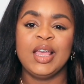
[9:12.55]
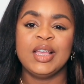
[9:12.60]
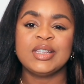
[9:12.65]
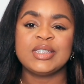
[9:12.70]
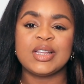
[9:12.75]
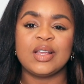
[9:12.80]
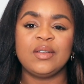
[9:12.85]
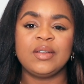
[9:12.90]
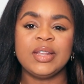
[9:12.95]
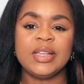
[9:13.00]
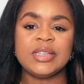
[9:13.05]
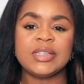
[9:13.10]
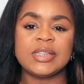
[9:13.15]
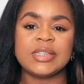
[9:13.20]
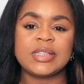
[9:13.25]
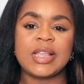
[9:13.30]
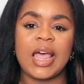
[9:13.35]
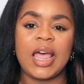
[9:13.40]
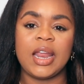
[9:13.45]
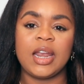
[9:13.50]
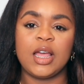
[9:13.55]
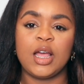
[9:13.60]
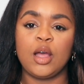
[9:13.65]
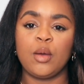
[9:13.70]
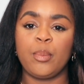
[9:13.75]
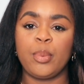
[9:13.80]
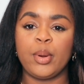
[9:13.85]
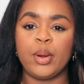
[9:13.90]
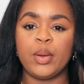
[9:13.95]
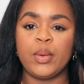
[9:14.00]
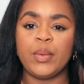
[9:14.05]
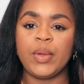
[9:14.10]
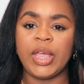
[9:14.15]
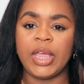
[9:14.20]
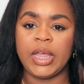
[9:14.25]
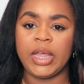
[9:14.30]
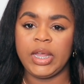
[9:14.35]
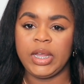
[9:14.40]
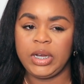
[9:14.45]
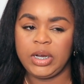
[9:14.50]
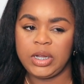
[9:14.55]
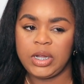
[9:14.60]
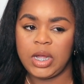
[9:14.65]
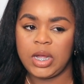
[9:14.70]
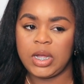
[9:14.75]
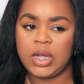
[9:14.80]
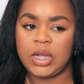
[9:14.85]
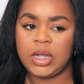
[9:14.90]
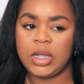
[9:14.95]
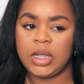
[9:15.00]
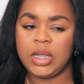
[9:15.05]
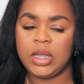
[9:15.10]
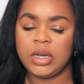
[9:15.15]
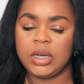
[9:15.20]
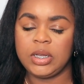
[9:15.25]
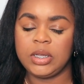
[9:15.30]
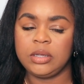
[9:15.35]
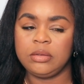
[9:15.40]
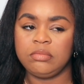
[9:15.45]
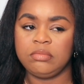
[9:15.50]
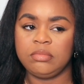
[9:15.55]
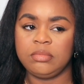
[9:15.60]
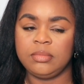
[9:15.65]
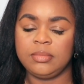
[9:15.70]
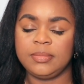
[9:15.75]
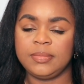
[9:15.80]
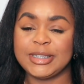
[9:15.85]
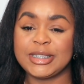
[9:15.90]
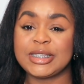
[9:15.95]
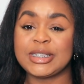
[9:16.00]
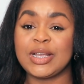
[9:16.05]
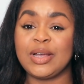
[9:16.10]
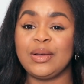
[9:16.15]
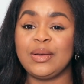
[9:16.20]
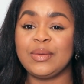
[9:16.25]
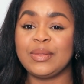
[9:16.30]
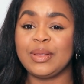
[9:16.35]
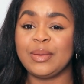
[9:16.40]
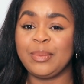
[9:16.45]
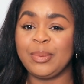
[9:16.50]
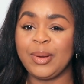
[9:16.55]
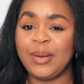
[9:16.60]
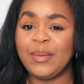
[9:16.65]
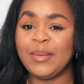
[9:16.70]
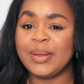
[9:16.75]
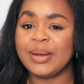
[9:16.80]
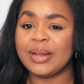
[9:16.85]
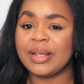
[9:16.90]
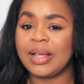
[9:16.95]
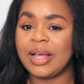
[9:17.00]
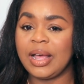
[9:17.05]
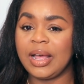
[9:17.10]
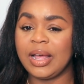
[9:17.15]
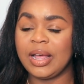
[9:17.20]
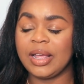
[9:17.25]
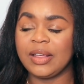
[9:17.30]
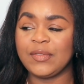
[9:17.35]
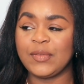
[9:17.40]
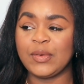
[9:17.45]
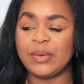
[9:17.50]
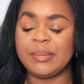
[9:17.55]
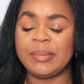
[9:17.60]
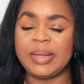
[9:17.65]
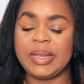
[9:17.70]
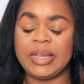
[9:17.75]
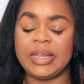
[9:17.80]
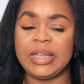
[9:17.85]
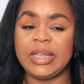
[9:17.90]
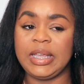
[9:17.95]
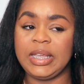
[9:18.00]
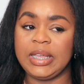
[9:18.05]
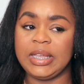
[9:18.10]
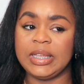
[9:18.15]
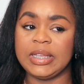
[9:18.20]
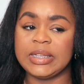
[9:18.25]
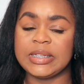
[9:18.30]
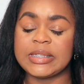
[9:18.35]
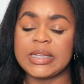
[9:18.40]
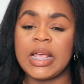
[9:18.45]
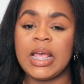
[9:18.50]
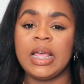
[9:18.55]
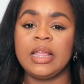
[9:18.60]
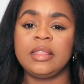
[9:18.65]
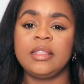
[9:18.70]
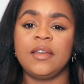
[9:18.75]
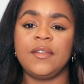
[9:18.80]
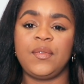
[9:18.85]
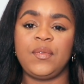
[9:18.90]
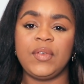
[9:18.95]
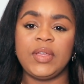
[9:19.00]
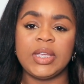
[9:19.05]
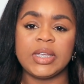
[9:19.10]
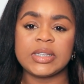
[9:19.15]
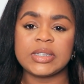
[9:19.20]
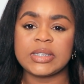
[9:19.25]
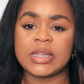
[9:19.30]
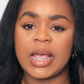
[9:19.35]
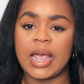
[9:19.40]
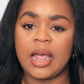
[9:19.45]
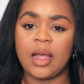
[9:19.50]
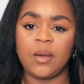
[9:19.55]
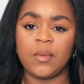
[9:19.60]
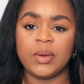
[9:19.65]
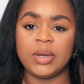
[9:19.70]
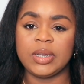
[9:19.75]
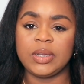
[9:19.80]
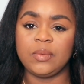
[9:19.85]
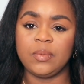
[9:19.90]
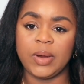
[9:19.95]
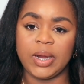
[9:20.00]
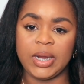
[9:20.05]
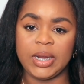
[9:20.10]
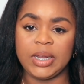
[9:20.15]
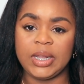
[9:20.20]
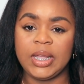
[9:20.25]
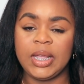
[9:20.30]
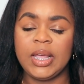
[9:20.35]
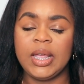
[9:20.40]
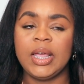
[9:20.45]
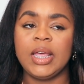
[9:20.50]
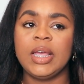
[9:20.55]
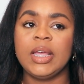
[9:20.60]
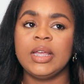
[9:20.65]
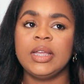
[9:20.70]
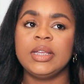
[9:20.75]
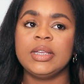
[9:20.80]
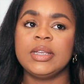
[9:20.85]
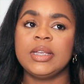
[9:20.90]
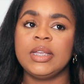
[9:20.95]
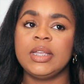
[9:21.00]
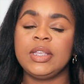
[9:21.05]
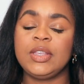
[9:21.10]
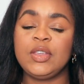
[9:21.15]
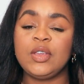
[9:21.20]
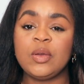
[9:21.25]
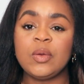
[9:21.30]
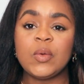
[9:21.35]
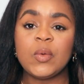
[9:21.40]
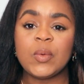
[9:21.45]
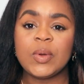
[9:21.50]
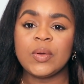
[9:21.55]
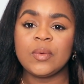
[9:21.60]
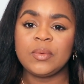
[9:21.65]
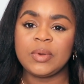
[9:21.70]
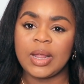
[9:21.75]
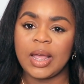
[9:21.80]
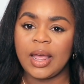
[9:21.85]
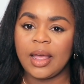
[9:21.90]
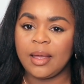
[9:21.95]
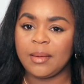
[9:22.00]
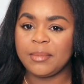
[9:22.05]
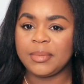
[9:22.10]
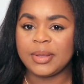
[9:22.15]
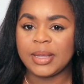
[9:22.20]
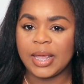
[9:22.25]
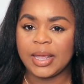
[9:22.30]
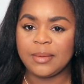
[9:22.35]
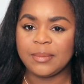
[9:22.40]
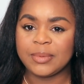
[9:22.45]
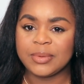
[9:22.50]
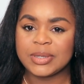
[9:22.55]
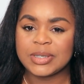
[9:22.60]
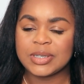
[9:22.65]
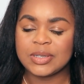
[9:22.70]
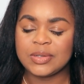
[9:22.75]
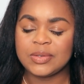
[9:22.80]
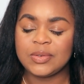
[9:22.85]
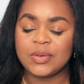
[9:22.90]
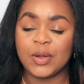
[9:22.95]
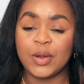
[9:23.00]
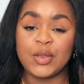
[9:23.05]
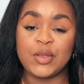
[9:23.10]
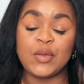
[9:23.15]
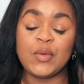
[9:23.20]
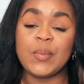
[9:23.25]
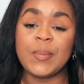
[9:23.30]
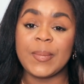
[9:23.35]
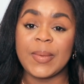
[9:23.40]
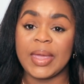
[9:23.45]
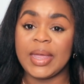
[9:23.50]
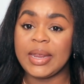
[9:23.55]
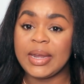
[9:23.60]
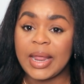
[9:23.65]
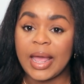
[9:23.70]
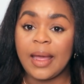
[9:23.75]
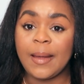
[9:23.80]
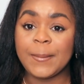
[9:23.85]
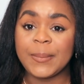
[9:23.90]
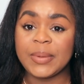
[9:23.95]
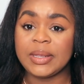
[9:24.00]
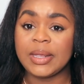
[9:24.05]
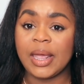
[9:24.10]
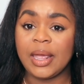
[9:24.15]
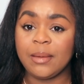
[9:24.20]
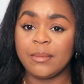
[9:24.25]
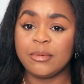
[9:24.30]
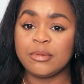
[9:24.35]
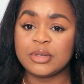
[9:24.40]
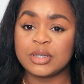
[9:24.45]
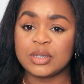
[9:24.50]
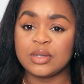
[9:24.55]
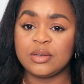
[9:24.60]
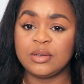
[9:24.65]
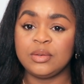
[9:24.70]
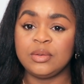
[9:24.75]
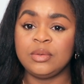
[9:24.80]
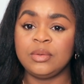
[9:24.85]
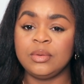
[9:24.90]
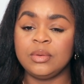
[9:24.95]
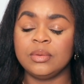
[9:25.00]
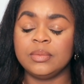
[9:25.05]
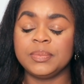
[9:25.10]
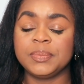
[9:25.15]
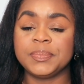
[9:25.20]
So this is kind of a pro and a con. So the pro and the con for me is the fixed hourly rate. You will not be able to, or you may not be able to,